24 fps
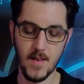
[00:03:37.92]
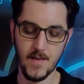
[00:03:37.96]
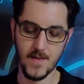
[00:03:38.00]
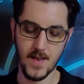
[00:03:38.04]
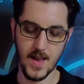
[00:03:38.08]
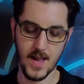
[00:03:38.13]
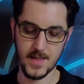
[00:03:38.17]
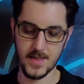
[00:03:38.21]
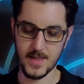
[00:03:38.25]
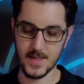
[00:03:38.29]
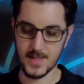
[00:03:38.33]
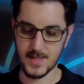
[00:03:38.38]

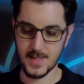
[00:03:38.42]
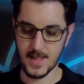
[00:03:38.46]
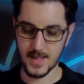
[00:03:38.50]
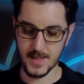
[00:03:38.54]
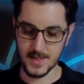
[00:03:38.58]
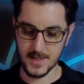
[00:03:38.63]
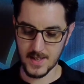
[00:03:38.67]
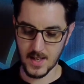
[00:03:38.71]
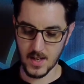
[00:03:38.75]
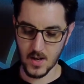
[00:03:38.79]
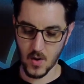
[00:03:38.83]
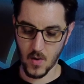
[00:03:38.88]
Had this
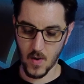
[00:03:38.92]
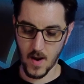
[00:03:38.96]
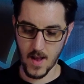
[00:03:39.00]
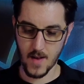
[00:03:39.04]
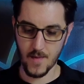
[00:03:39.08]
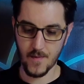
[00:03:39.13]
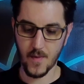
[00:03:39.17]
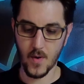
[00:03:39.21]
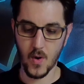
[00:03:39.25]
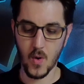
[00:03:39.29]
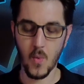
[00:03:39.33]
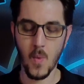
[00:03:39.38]
thing sitting
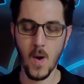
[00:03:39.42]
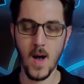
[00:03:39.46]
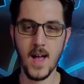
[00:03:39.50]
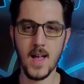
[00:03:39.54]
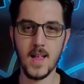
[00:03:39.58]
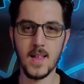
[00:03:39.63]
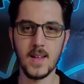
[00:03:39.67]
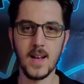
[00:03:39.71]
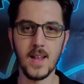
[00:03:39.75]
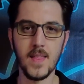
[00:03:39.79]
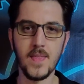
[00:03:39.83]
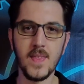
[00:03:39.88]
around for a
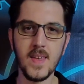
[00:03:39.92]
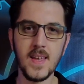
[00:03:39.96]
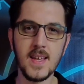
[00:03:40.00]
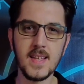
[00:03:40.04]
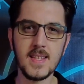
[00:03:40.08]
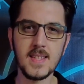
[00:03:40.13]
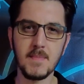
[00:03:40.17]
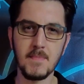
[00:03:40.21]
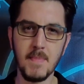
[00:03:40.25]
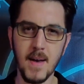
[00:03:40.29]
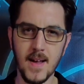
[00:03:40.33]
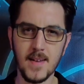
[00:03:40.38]
while and I think
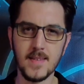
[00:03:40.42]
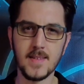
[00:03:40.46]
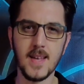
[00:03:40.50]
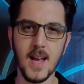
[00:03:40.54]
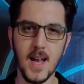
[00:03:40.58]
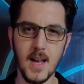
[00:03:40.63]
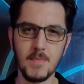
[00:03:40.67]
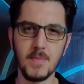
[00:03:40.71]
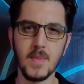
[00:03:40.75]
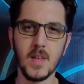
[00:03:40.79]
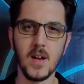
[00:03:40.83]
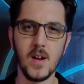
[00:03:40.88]
it's about
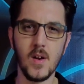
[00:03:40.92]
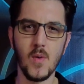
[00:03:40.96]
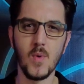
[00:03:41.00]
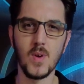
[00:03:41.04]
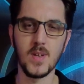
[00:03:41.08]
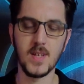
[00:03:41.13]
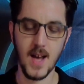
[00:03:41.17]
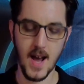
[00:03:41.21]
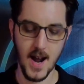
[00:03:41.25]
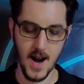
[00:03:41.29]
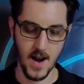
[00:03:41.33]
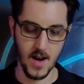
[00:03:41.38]
time that it
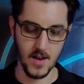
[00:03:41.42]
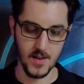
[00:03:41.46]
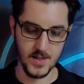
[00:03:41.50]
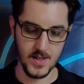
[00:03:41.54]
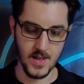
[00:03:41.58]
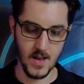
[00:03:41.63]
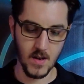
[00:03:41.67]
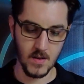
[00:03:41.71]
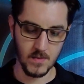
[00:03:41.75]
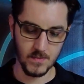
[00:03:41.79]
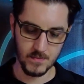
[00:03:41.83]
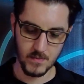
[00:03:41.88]
retired,
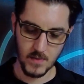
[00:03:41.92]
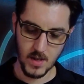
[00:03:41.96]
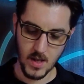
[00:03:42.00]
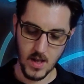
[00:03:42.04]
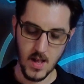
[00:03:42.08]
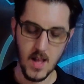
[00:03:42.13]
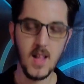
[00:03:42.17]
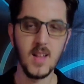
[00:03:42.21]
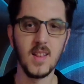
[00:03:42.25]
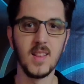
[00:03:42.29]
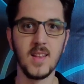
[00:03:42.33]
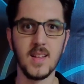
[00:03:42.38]
so
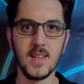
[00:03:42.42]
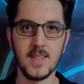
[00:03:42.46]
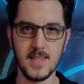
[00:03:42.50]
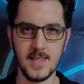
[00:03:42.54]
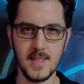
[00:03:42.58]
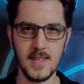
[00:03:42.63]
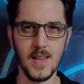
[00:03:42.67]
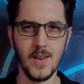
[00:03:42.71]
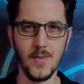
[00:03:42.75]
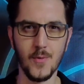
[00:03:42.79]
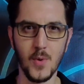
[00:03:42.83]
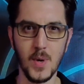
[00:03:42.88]
let's
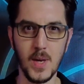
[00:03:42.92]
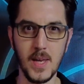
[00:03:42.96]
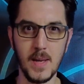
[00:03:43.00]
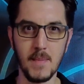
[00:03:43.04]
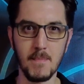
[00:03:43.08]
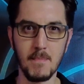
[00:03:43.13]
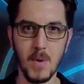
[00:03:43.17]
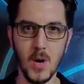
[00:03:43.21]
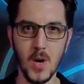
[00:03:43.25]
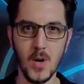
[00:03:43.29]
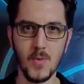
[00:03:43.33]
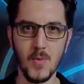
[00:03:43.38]
see if we
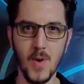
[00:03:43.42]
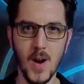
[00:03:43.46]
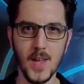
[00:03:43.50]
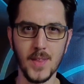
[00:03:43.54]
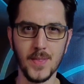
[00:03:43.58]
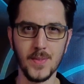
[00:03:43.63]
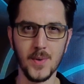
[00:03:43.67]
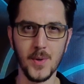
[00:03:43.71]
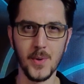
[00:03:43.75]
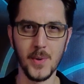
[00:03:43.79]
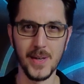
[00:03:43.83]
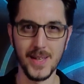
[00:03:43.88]
can burn
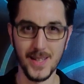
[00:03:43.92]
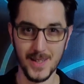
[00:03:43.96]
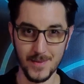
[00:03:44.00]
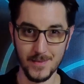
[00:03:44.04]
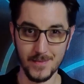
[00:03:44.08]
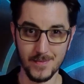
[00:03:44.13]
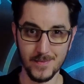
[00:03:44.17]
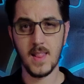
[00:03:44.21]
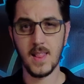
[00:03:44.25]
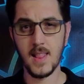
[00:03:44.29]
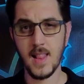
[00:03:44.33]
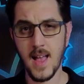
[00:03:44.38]
right through it.
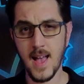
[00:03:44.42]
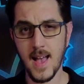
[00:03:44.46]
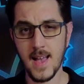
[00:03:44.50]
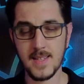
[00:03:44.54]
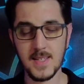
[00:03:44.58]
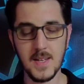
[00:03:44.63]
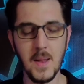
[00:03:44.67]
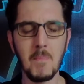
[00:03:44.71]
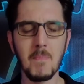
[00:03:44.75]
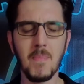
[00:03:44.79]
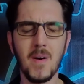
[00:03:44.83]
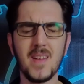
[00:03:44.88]
And then
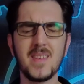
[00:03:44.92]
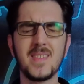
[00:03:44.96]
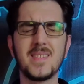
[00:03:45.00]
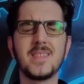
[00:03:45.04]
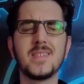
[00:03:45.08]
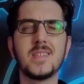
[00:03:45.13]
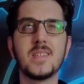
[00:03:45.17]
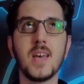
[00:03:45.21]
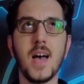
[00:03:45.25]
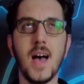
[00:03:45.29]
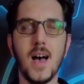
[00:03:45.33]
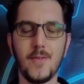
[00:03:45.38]
last,
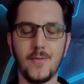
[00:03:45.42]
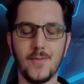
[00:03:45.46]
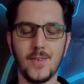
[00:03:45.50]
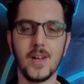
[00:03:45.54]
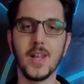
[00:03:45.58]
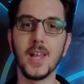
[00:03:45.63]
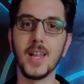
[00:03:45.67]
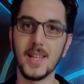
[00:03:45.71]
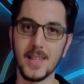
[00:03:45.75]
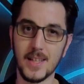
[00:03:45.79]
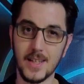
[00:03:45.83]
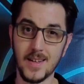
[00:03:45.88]
but
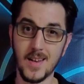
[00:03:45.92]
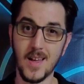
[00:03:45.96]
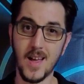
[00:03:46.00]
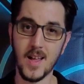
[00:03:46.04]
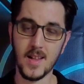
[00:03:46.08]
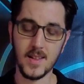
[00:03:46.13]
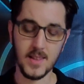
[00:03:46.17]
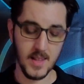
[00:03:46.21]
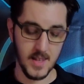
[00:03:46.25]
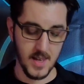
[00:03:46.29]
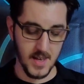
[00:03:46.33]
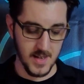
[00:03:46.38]
definitely
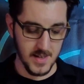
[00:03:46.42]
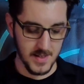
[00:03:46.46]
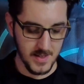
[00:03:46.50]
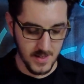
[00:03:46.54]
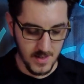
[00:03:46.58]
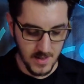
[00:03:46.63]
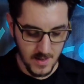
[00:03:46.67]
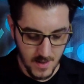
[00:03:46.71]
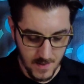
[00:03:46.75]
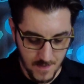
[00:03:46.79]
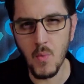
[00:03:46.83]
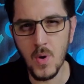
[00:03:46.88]
not
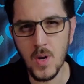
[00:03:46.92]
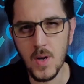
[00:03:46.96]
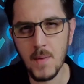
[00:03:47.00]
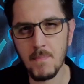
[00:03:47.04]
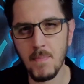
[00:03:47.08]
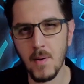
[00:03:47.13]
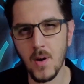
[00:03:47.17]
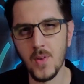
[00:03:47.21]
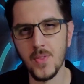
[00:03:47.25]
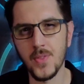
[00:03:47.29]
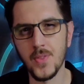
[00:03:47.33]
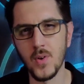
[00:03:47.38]
least, I want to
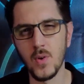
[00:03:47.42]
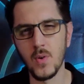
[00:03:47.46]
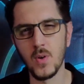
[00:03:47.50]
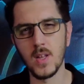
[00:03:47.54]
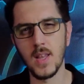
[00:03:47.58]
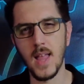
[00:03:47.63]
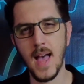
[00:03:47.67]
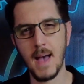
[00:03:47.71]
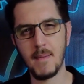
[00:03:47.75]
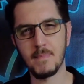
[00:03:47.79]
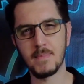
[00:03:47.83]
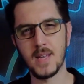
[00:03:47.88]
burn through
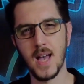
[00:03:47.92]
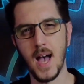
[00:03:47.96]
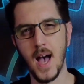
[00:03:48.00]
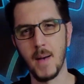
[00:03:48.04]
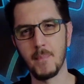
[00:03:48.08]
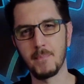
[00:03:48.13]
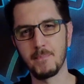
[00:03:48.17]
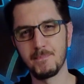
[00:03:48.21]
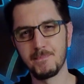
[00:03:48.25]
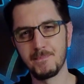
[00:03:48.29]
a laptop.